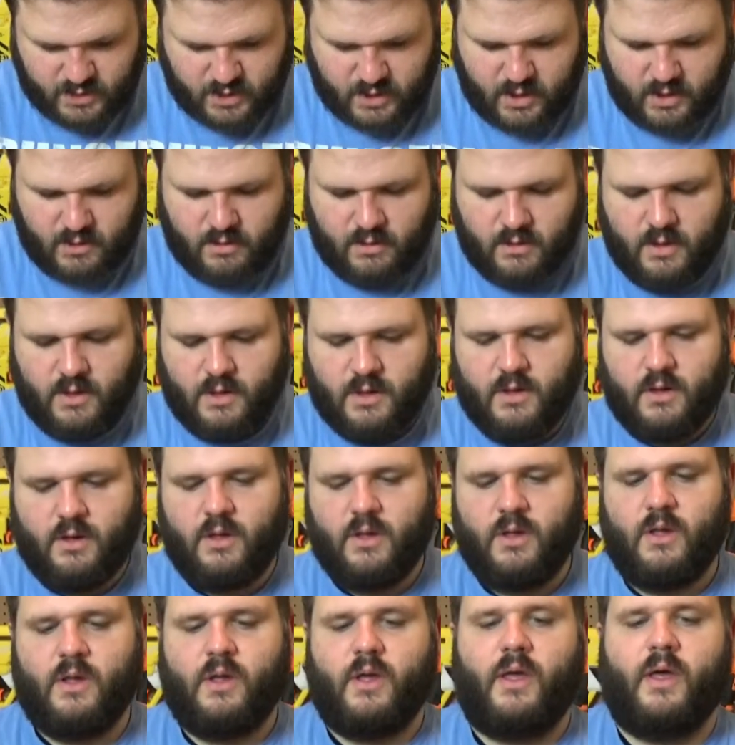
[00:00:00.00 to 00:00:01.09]
And then
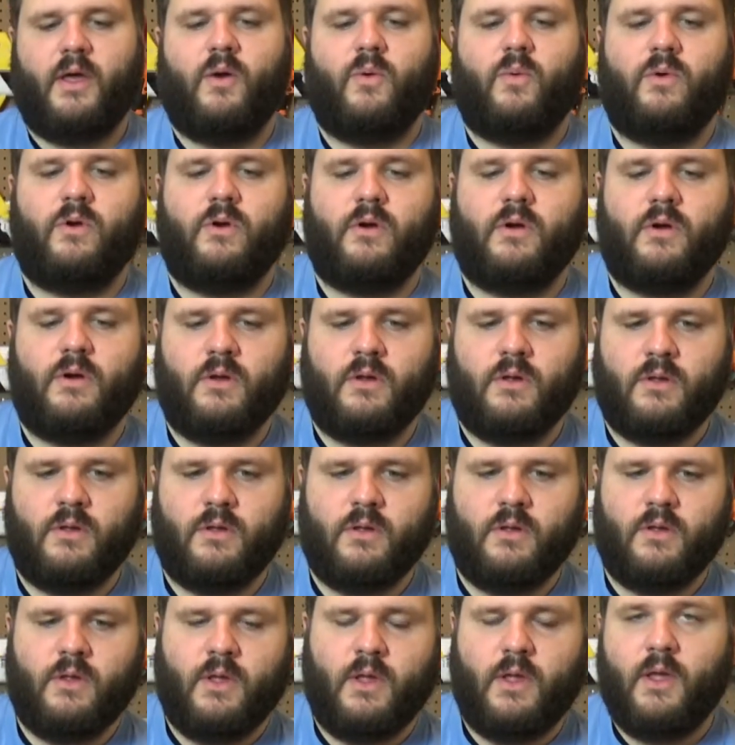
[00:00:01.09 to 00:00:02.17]
our
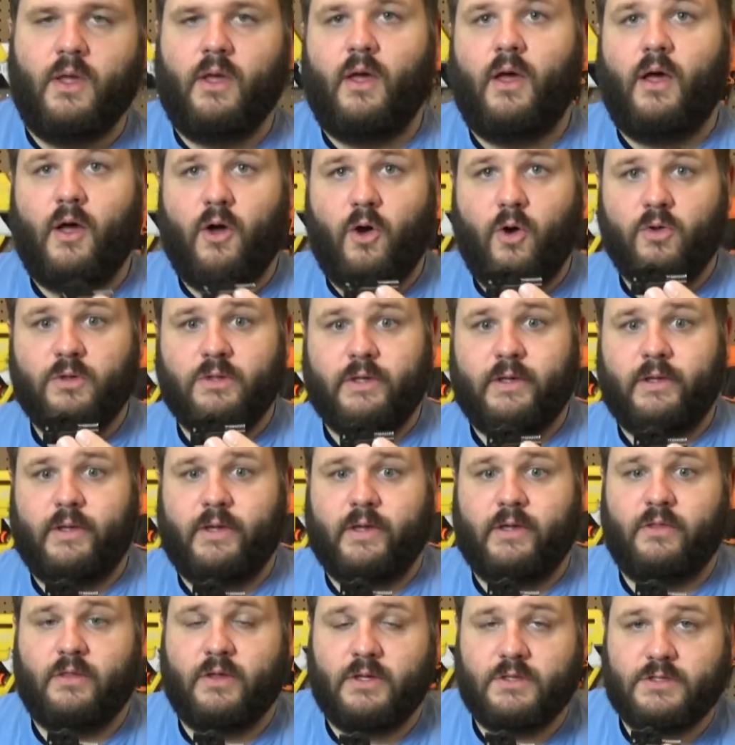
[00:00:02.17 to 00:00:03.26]
holding it
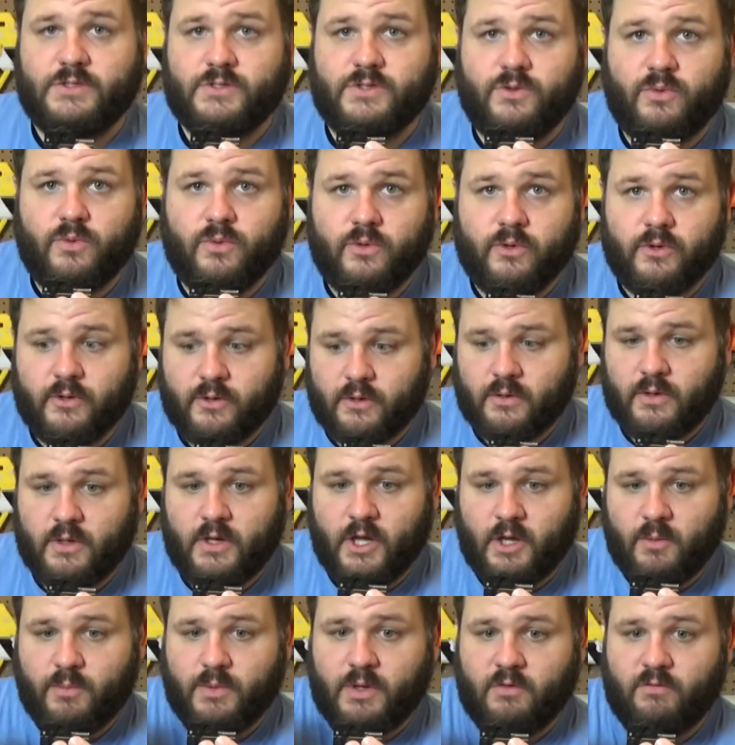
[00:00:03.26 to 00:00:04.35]
like this, your
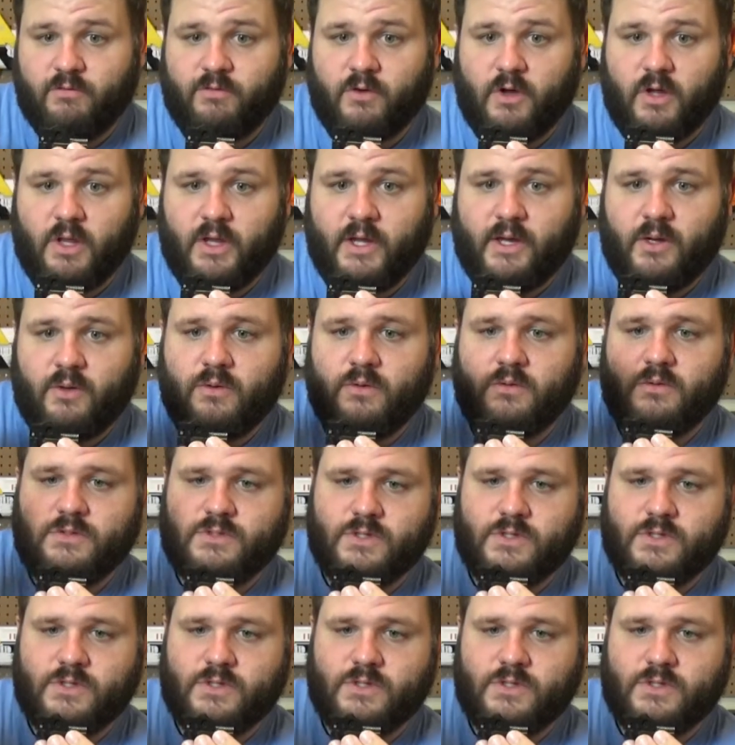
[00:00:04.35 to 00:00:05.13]
nub can fall out.